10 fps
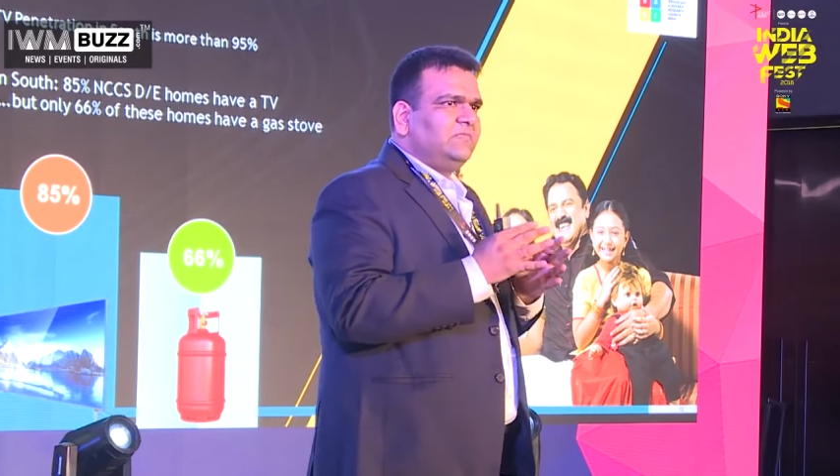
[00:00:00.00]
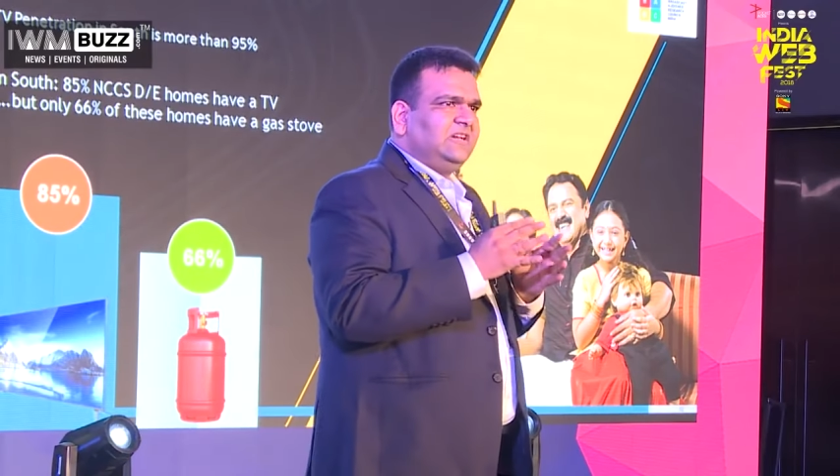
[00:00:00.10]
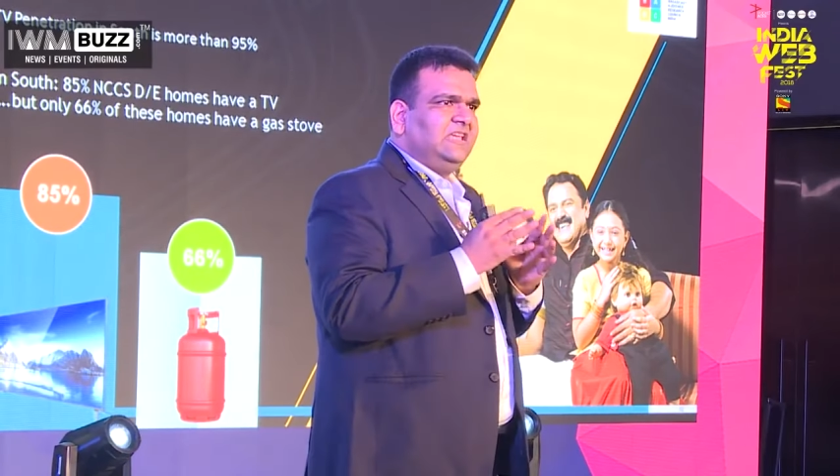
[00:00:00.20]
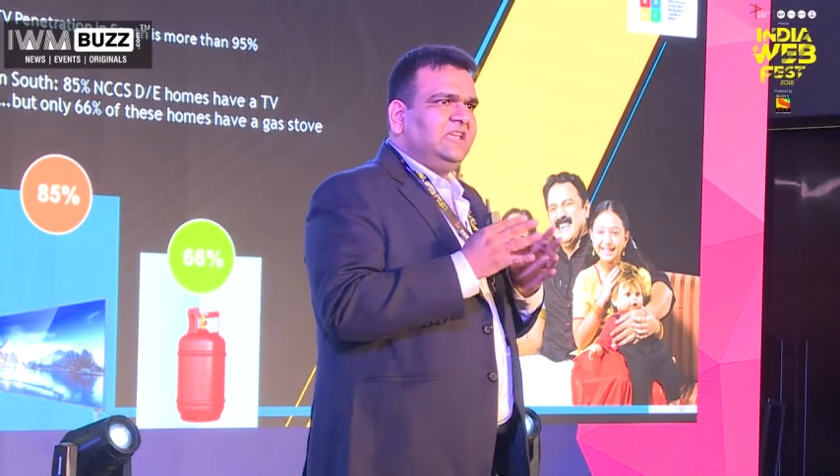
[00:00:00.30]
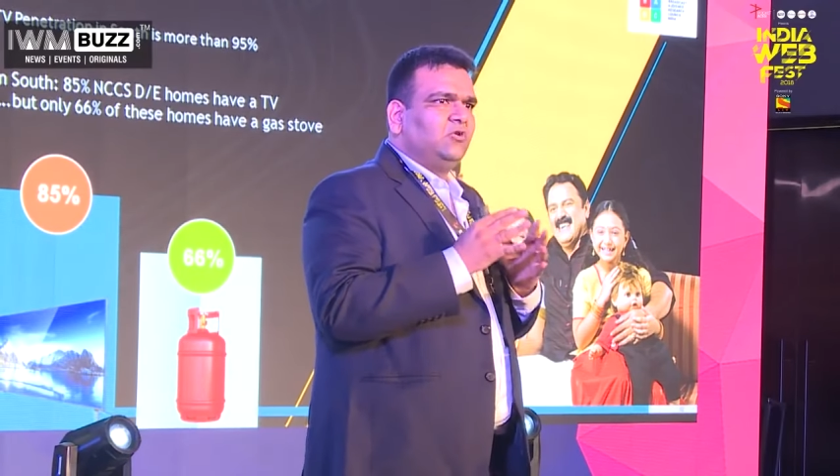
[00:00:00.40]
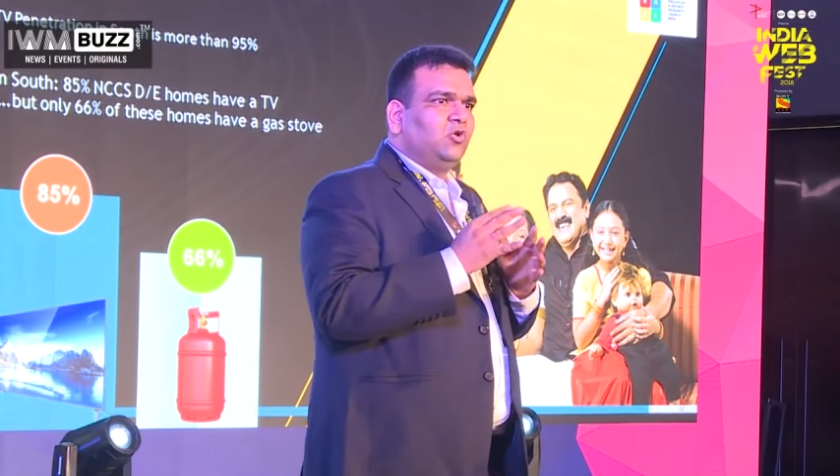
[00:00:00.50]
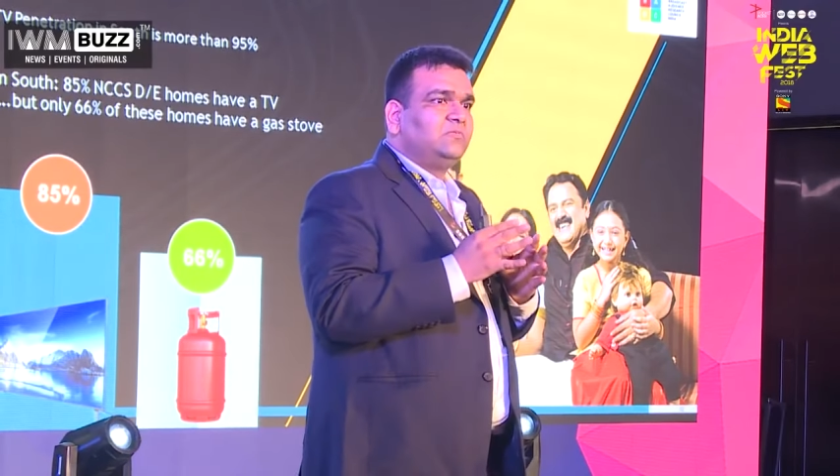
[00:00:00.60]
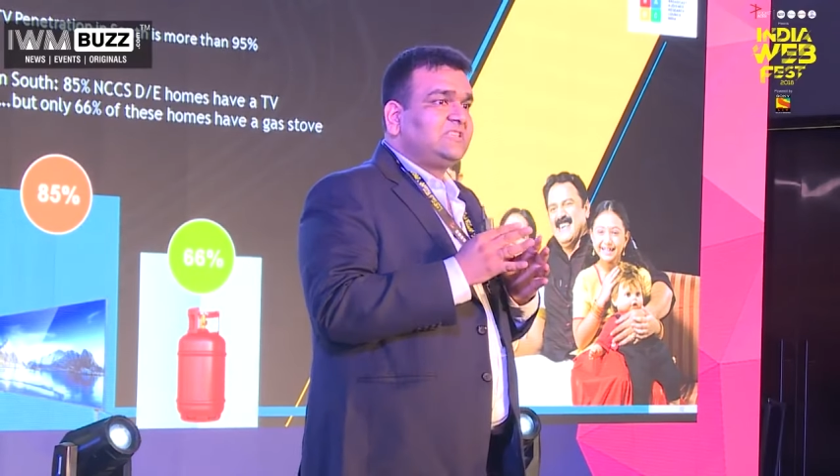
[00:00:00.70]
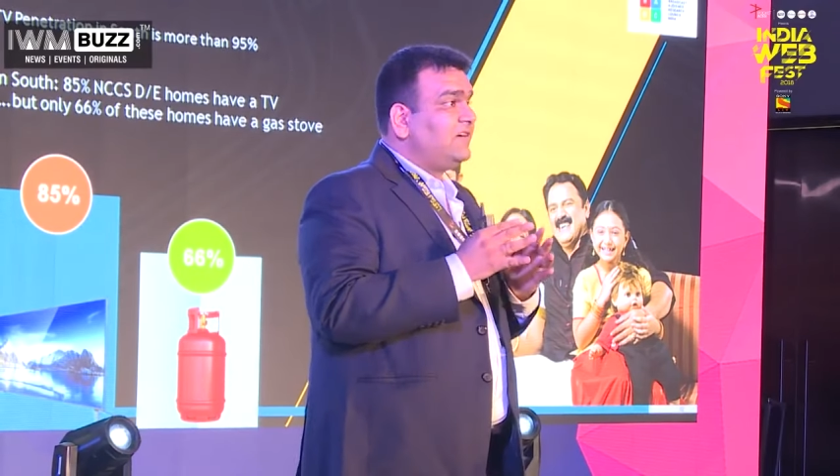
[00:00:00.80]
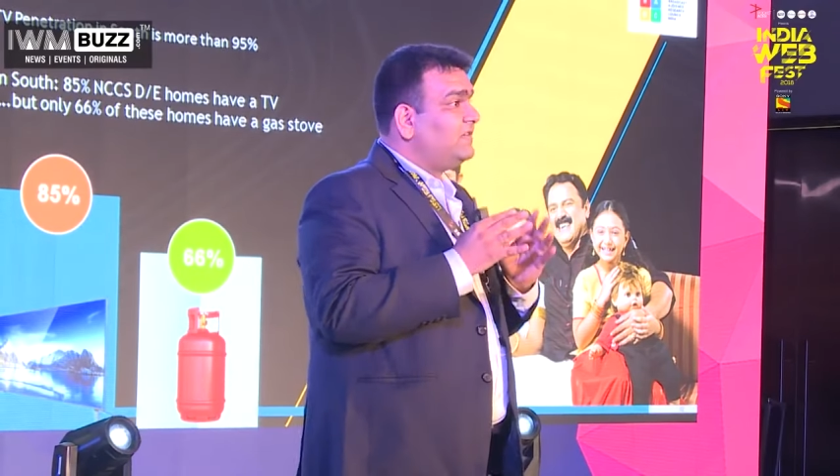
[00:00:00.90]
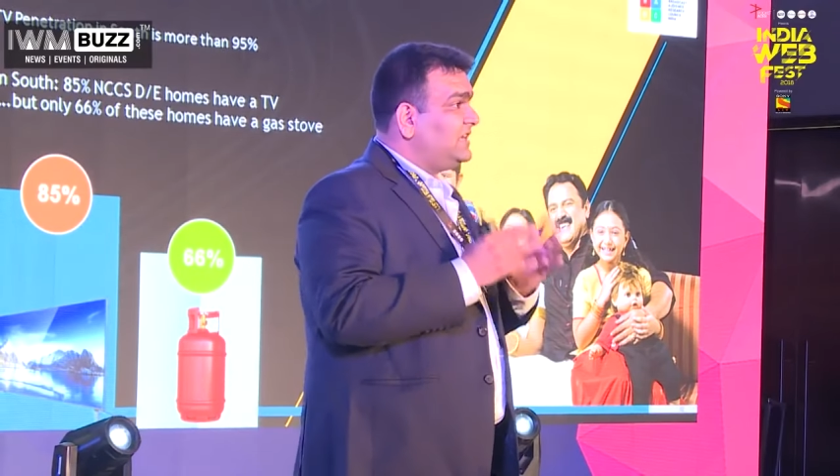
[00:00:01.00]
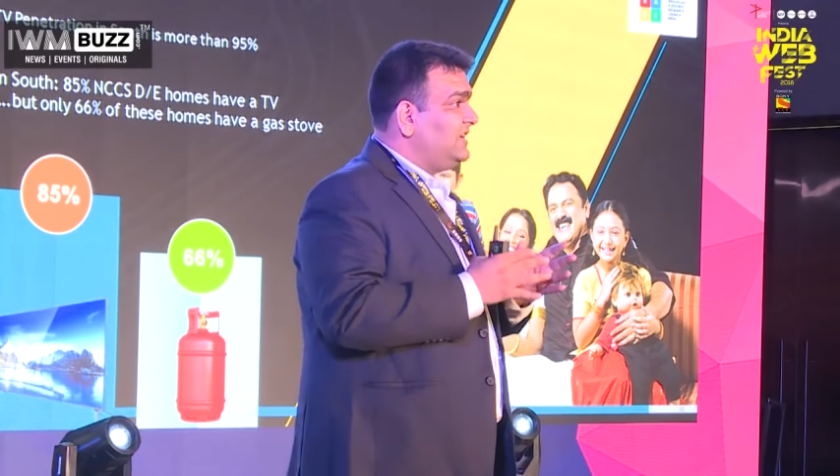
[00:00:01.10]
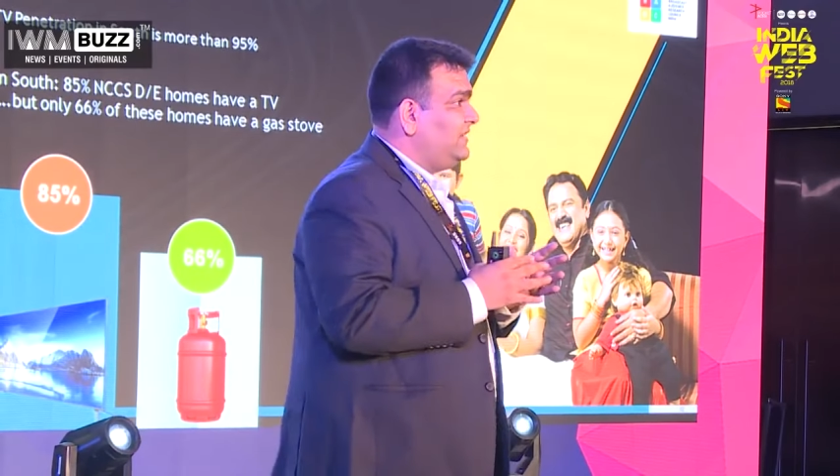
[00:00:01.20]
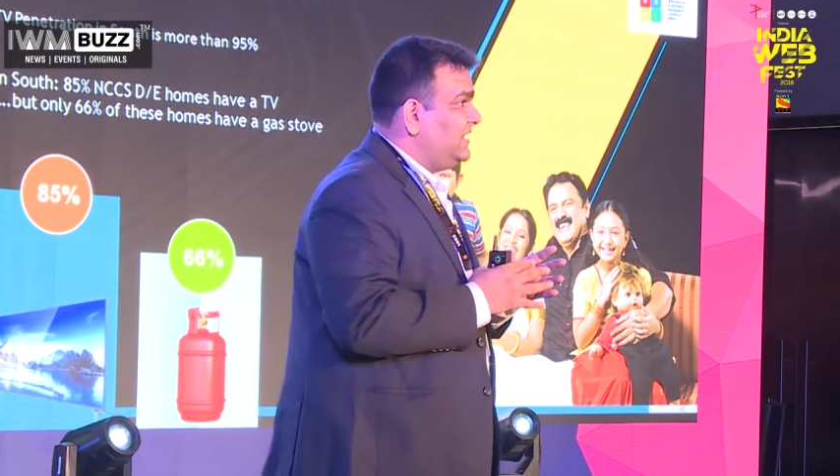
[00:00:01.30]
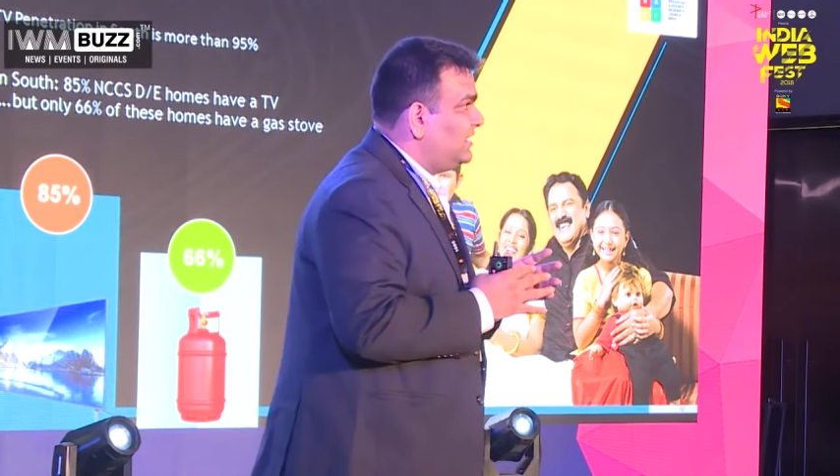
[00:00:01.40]
DE homes have a
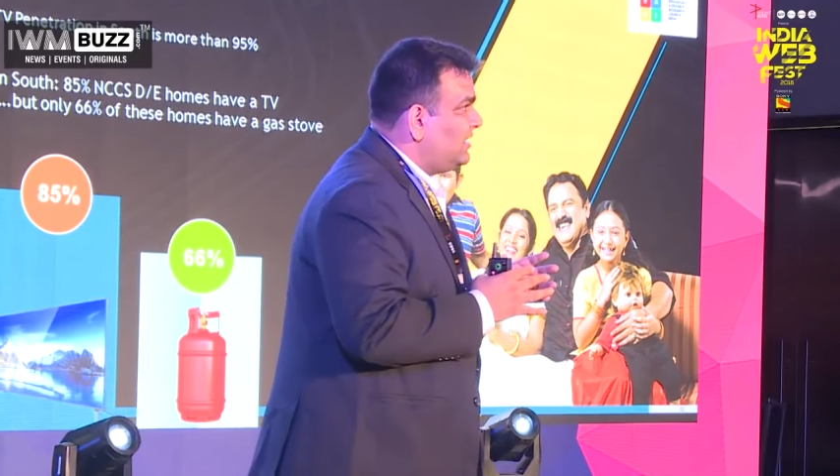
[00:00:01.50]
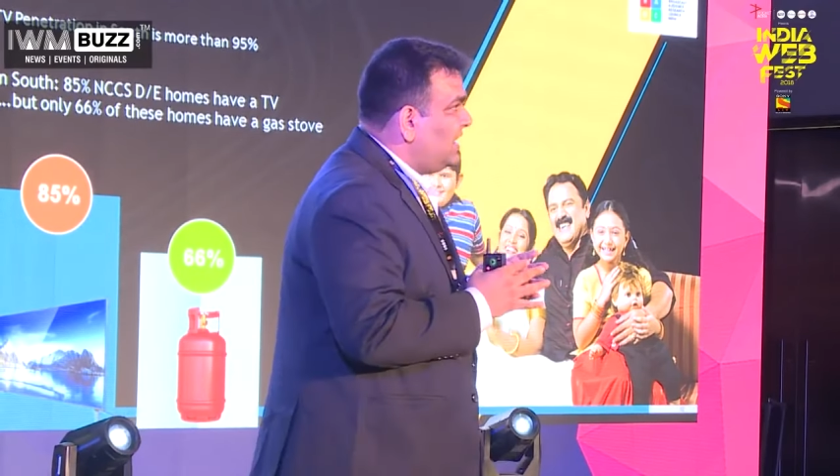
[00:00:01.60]
TV,